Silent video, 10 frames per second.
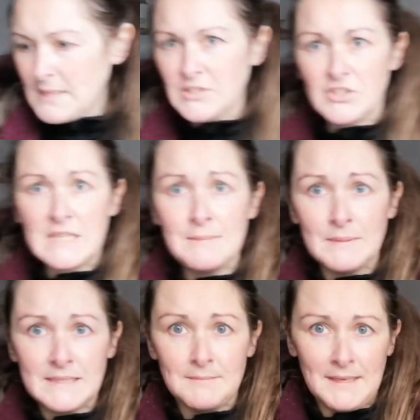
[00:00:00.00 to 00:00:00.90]
I might just
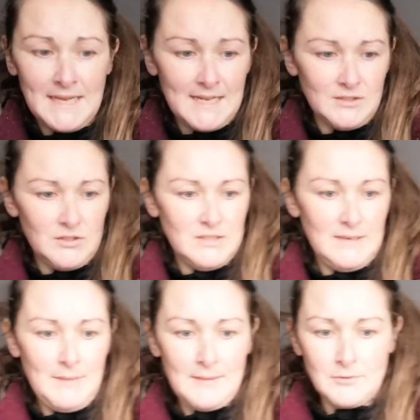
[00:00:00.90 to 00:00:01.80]
keep this in my hand
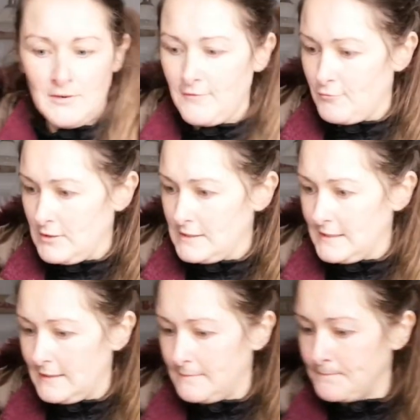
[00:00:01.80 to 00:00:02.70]
because I'm absolutely
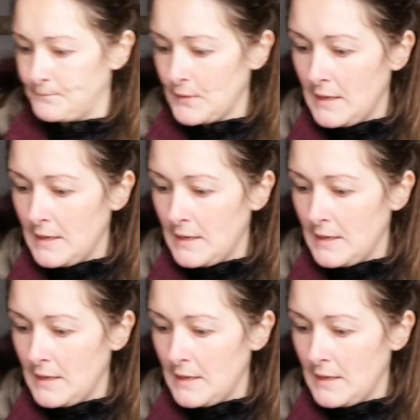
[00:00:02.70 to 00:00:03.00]
freezing.